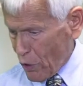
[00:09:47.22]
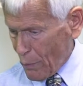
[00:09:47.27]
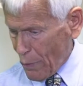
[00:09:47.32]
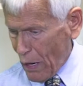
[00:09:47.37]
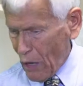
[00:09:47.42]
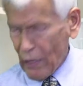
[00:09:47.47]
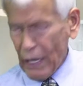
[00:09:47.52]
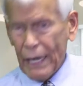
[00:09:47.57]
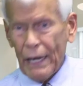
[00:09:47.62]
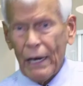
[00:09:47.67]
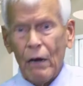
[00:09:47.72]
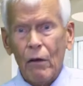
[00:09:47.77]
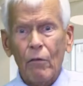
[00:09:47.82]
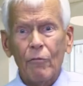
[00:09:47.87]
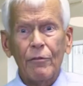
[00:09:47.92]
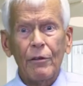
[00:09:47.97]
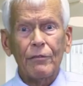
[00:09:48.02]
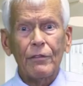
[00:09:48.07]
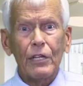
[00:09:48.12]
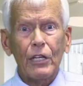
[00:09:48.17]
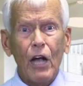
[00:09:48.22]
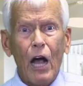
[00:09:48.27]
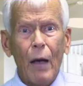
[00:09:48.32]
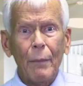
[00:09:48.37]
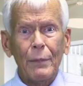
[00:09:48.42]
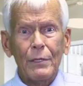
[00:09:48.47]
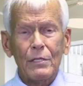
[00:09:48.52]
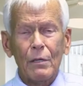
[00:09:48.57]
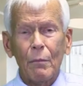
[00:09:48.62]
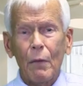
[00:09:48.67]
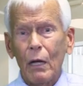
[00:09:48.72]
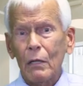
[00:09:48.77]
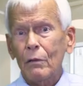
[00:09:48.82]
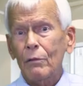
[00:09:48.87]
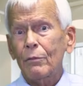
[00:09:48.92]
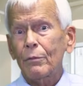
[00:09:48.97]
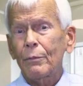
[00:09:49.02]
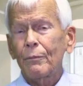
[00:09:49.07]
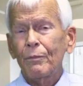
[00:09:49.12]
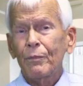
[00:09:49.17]
about 850 copies a
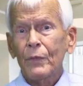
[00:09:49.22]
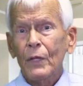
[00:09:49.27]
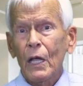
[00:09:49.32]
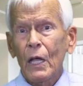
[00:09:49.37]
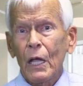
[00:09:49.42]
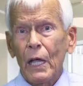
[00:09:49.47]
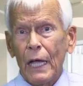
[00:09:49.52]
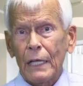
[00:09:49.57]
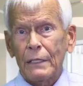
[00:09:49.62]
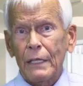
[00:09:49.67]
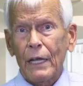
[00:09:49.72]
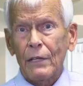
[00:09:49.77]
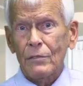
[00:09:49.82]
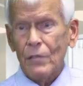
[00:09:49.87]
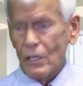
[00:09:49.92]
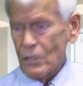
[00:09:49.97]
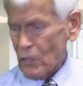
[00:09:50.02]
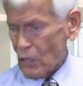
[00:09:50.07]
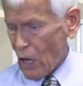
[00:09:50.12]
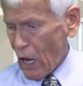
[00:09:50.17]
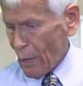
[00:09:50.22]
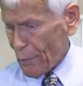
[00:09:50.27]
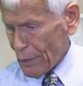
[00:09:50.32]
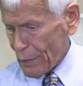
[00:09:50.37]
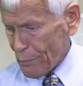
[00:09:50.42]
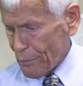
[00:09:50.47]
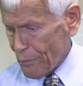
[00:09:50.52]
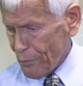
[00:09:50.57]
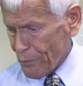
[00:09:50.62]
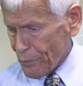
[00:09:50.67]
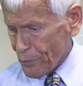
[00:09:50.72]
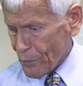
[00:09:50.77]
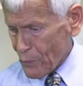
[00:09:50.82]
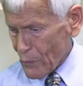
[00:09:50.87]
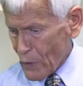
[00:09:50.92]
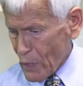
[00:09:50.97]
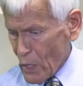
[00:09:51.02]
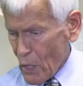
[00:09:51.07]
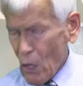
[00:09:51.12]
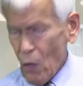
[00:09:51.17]
month at 10 cents a copy.
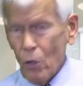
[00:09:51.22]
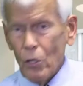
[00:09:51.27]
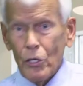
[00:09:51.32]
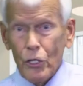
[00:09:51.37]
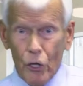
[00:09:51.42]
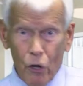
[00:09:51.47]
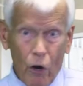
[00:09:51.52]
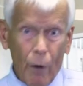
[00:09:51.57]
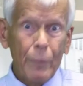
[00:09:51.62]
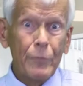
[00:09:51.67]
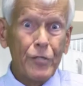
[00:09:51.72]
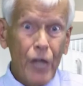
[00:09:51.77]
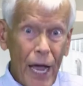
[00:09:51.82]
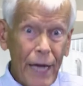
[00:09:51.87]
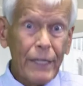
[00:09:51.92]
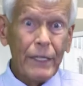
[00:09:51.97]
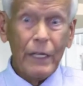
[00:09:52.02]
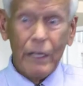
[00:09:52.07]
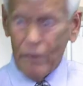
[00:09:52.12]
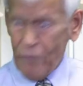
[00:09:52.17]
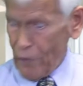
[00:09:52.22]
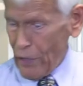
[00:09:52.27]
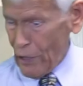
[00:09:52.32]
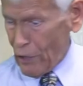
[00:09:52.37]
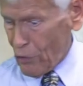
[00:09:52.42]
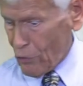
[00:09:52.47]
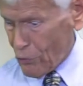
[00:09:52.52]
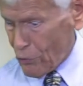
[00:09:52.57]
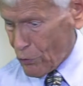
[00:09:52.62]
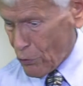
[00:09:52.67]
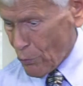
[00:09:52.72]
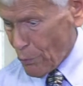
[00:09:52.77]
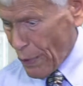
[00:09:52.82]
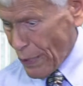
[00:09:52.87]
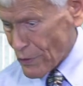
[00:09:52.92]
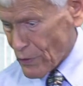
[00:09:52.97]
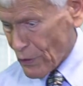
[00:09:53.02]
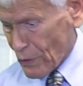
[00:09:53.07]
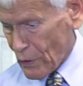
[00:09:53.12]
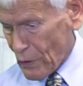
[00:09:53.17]
Your objective is to
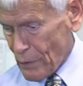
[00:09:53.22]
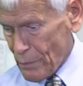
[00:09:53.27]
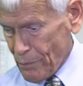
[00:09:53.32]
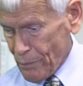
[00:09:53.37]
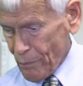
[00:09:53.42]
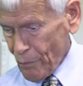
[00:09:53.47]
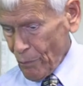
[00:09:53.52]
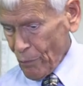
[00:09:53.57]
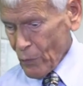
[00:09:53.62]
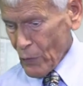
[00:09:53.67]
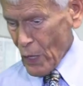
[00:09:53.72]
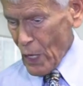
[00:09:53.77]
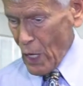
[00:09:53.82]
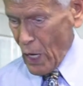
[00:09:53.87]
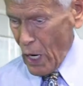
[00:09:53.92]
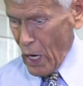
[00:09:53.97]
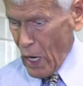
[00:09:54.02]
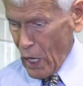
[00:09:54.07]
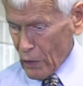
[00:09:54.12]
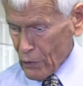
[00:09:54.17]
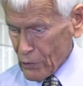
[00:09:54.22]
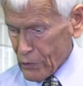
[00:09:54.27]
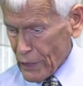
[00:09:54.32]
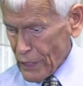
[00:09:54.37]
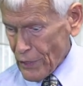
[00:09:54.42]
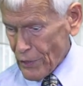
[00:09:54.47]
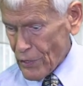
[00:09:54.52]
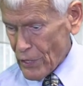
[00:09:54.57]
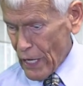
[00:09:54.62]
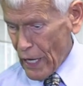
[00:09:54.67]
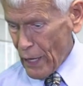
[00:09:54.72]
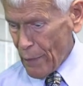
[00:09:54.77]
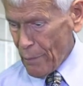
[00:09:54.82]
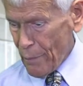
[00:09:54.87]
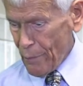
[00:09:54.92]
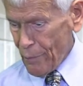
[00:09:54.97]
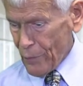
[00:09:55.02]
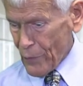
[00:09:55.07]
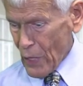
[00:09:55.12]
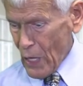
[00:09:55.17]
basically lease
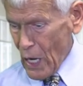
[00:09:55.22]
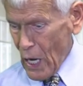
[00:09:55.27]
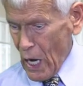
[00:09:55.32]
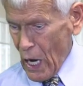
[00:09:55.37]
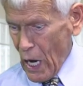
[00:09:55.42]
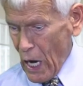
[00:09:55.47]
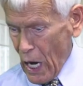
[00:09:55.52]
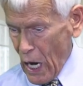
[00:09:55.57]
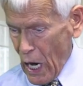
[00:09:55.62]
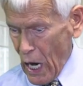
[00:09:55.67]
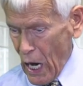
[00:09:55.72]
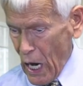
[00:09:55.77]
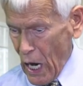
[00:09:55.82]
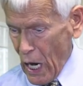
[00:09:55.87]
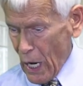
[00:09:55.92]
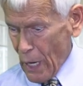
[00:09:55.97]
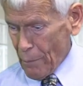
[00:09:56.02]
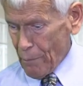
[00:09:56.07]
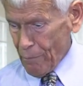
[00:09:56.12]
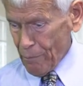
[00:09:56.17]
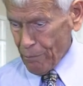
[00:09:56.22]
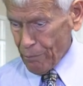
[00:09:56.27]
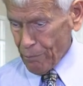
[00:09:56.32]
them a